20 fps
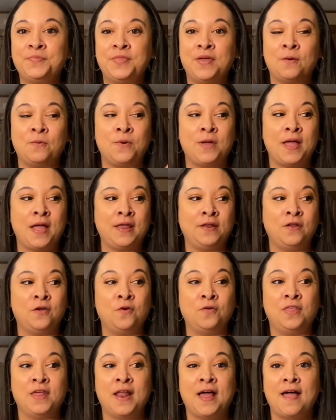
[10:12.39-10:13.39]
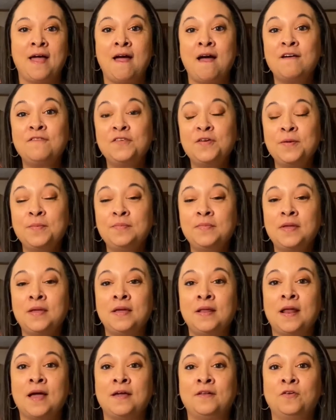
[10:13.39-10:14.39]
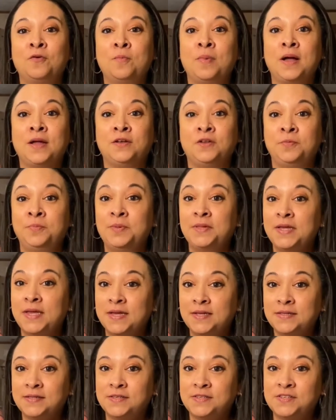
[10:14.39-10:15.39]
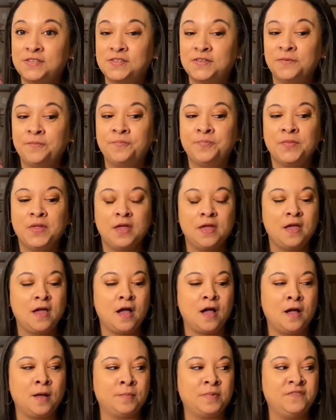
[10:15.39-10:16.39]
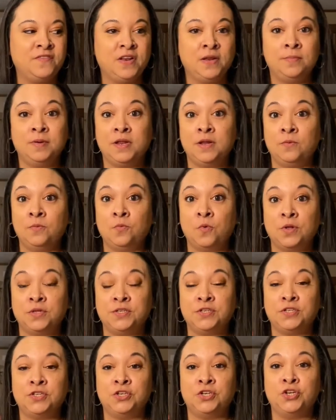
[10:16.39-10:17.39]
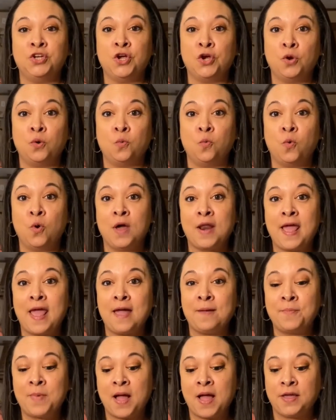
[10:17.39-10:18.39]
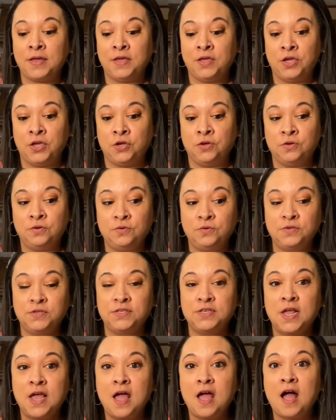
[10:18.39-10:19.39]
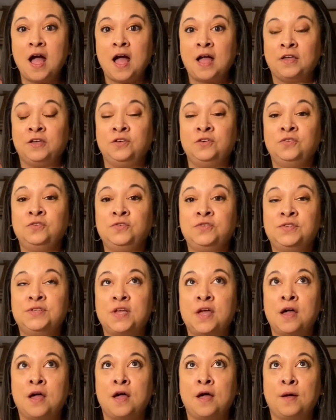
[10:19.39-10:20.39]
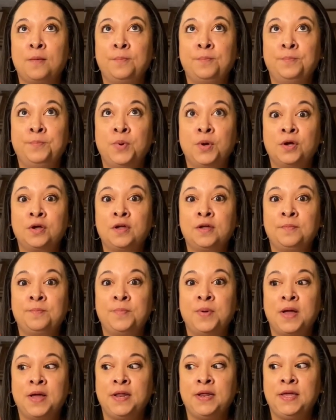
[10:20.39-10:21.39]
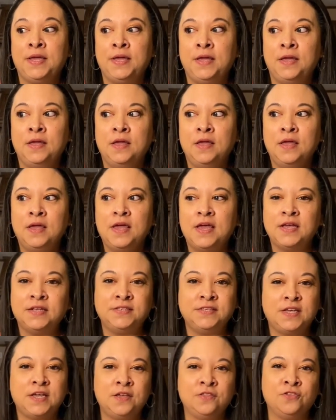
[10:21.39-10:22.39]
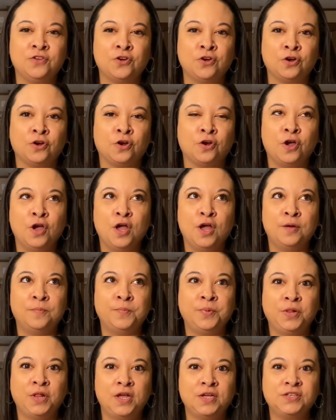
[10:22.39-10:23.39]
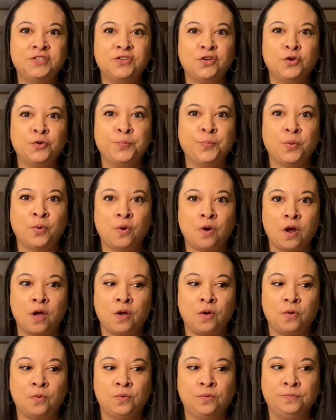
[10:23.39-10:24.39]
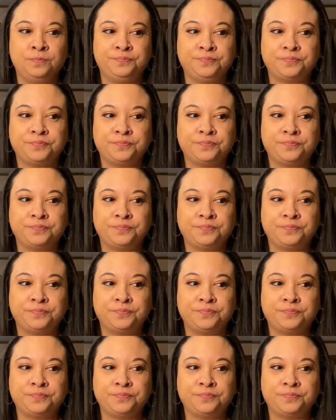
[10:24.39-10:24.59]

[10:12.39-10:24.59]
That way I know that I have them and I don't buy duplicates. If anybody wants to know what app I use BookBuddy. It's either Plus or Pro.